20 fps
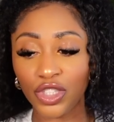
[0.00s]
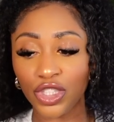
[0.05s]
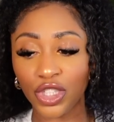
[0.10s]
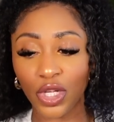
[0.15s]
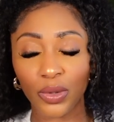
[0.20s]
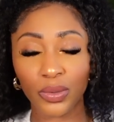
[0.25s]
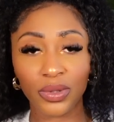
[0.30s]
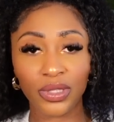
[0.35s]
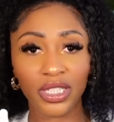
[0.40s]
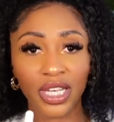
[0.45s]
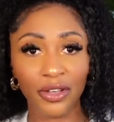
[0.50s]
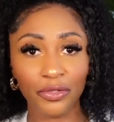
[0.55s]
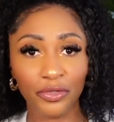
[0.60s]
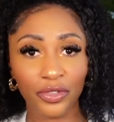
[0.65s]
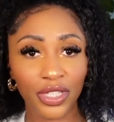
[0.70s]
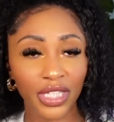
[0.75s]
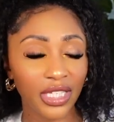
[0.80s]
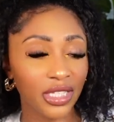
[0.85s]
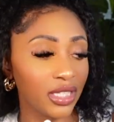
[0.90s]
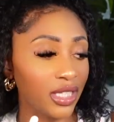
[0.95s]
So
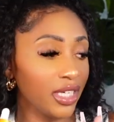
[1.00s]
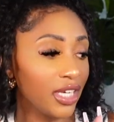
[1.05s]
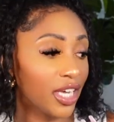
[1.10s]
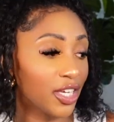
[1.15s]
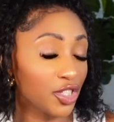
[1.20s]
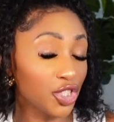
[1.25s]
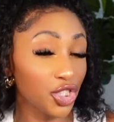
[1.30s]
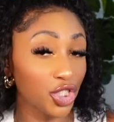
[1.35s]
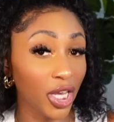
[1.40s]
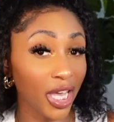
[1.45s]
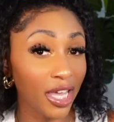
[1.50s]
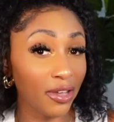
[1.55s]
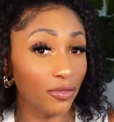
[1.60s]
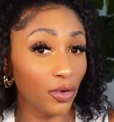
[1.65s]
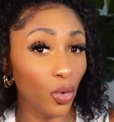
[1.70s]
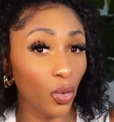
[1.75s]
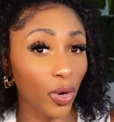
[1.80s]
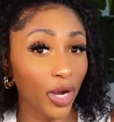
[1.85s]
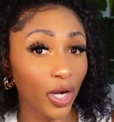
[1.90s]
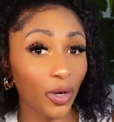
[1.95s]
definitely a
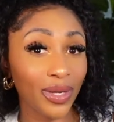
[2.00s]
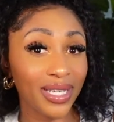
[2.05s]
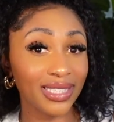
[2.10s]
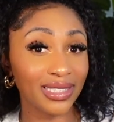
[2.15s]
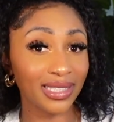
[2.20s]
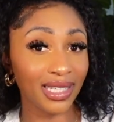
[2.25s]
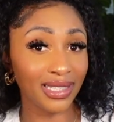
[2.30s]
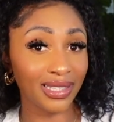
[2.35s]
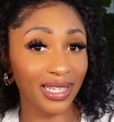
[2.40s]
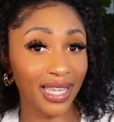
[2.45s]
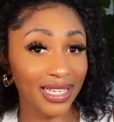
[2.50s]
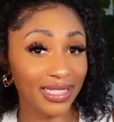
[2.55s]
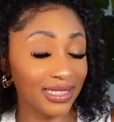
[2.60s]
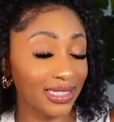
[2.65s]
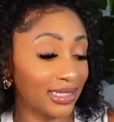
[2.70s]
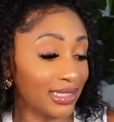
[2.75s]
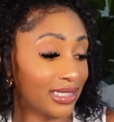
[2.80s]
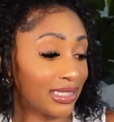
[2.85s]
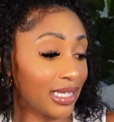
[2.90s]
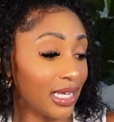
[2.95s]
shave oil is
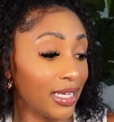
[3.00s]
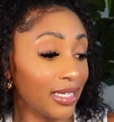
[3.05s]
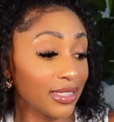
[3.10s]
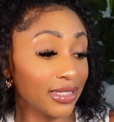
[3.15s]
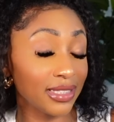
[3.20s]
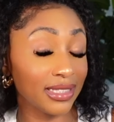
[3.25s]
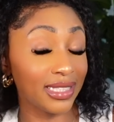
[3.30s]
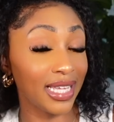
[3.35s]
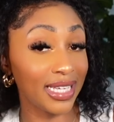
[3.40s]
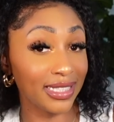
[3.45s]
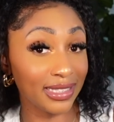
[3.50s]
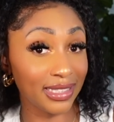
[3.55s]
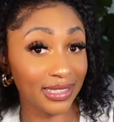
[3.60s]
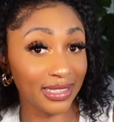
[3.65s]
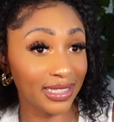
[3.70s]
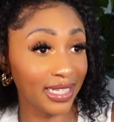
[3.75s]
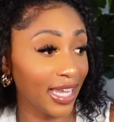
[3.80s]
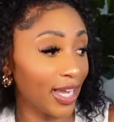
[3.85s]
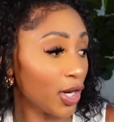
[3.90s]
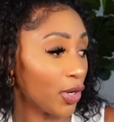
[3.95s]

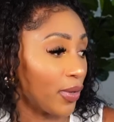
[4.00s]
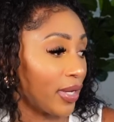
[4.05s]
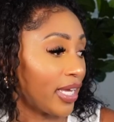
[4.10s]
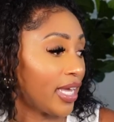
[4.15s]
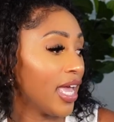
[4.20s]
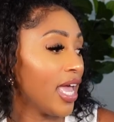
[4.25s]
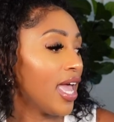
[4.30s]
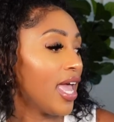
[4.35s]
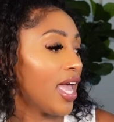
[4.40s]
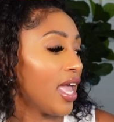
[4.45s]
necessary.